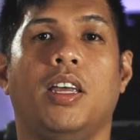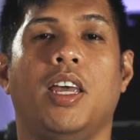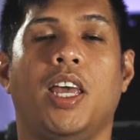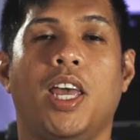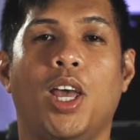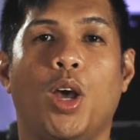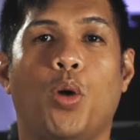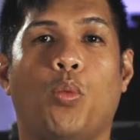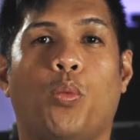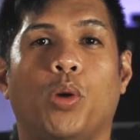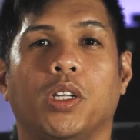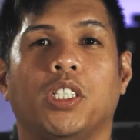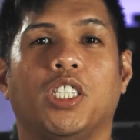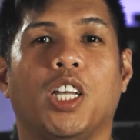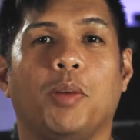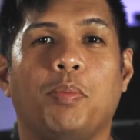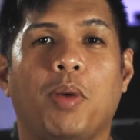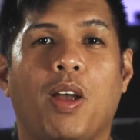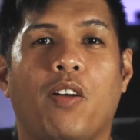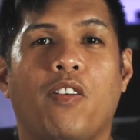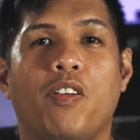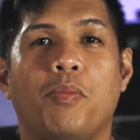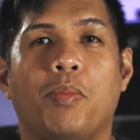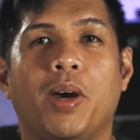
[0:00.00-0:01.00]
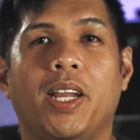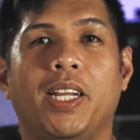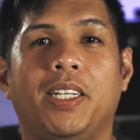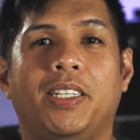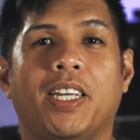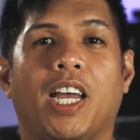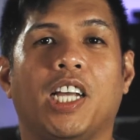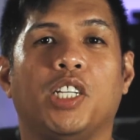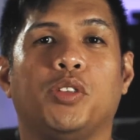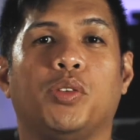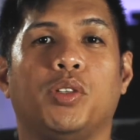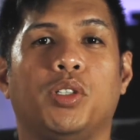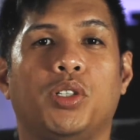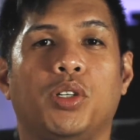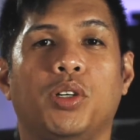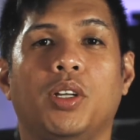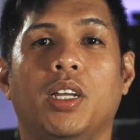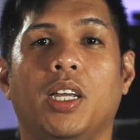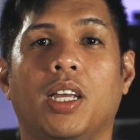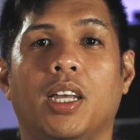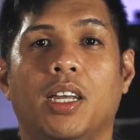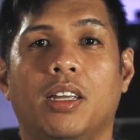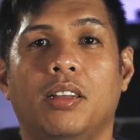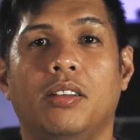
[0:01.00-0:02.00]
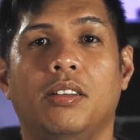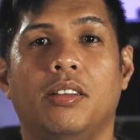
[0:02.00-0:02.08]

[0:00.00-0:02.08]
What's up, guys? Thanks for tuning in.